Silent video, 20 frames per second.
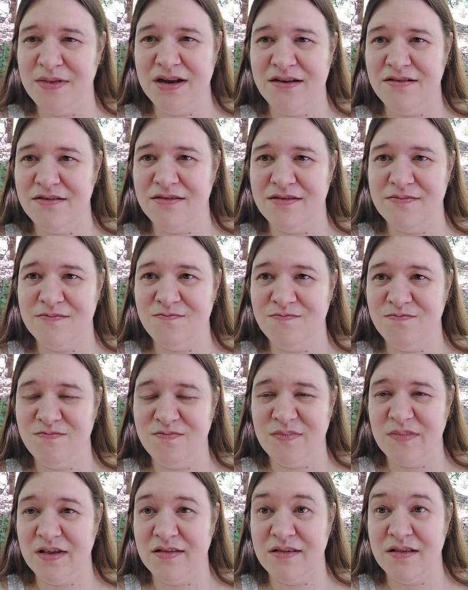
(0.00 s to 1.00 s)
It just
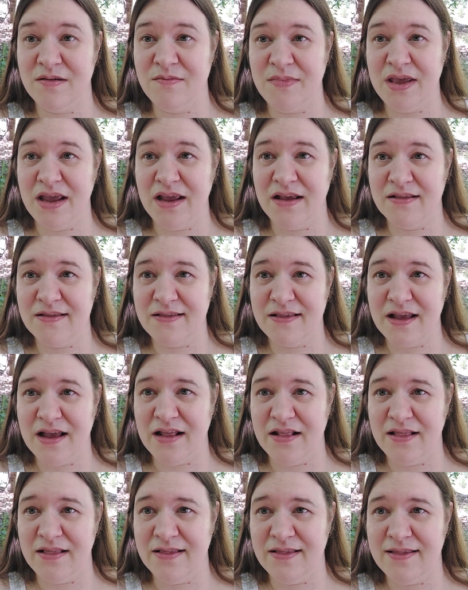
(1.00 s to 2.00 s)
doesn't make sense.